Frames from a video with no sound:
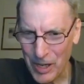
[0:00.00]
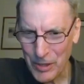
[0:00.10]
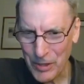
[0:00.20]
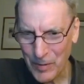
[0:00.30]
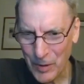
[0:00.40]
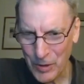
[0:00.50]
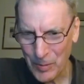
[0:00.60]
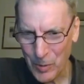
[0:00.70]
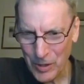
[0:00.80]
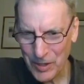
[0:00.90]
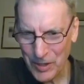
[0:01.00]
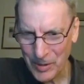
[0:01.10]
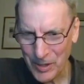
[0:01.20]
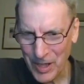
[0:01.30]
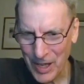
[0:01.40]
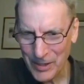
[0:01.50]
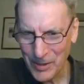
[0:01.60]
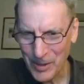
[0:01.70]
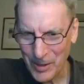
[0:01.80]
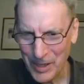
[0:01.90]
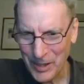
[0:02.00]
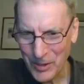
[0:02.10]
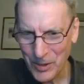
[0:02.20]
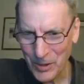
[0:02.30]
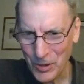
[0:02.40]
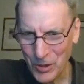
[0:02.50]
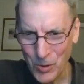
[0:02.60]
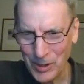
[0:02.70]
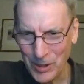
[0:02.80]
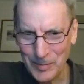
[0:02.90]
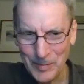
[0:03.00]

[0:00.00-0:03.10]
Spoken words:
controversial books that are assigned to their kids at school?